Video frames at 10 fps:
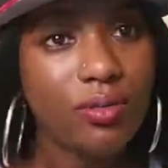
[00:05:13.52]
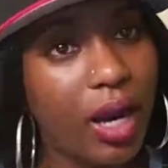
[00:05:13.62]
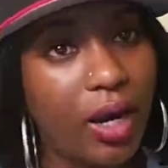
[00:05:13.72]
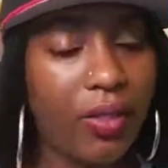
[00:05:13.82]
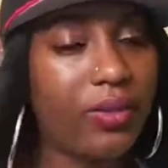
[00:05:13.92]

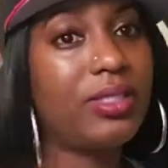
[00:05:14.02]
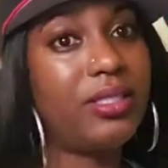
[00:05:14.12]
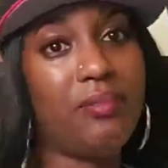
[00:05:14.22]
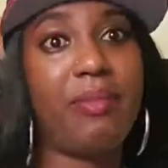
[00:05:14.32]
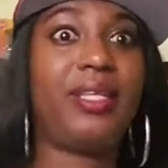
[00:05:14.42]
Another
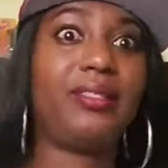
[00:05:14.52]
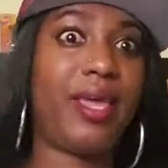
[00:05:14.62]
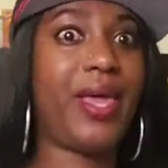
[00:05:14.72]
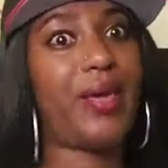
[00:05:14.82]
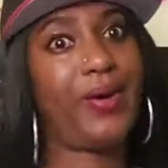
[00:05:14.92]
state might
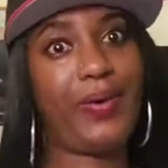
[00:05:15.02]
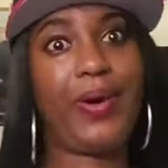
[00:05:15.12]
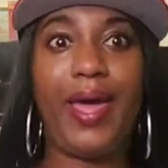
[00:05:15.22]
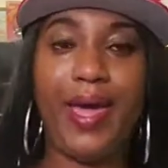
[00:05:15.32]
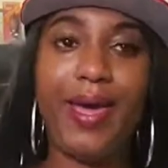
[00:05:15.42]
say, oh,
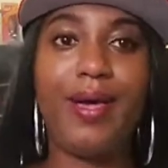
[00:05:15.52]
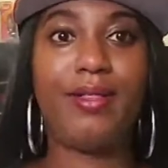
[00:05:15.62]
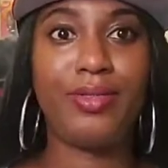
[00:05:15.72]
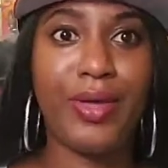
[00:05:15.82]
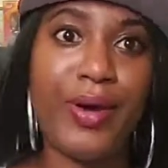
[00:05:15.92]

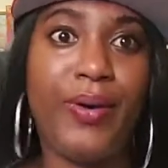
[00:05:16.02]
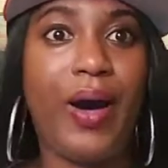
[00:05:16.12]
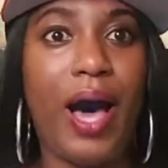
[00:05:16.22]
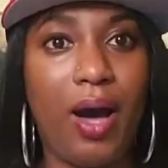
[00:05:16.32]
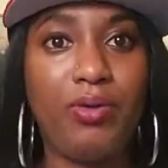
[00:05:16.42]
hell
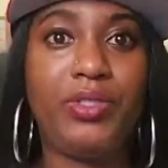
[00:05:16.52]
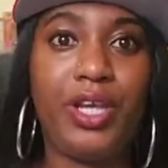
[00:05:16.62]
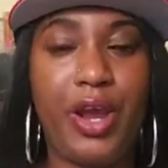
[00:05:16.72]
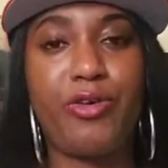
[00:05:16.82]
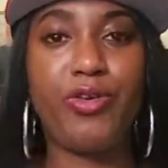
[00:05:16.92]
no, how
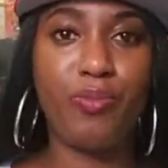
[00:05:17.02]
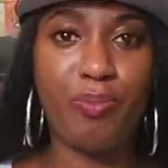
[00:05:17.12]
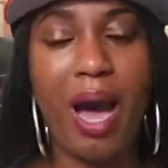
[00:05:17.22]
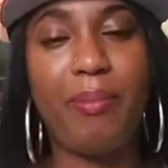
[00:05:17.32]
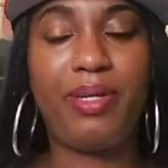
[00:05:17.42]
dare you
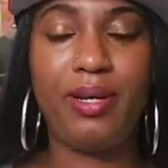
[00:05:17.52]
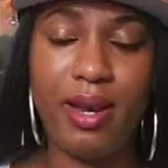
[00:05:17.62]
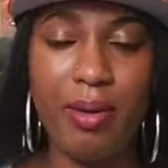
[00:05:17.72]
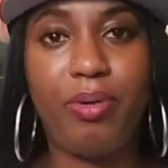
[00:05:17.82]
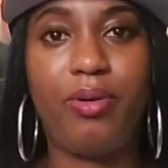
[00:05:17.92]
pop a
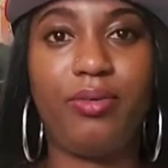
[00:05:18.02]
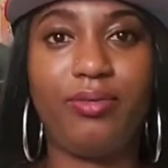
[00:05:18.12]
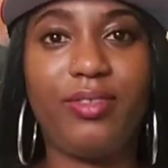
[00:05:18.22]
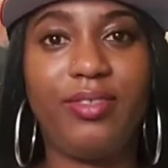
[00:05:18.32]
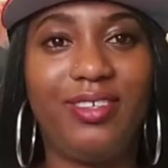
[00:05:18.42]
nipple.
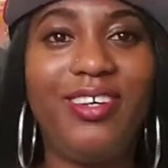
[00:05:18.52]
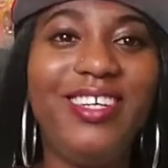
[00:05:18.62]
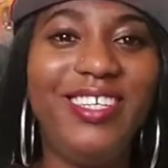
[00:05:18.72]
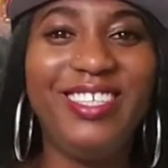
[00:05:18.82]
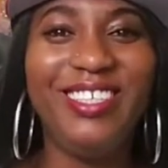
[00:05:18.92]

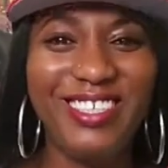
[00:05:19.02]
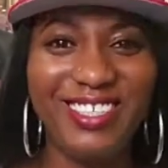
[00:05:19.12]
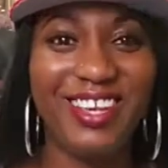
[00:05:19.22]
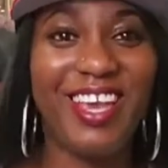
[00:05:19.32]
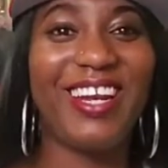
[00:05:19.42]

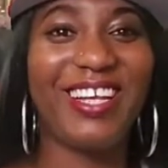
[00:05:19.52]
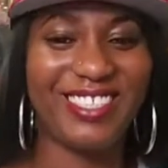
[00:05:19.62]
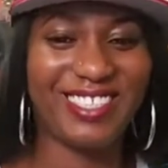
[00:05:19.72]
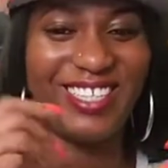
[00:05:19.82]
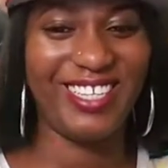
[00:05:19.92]
You get it?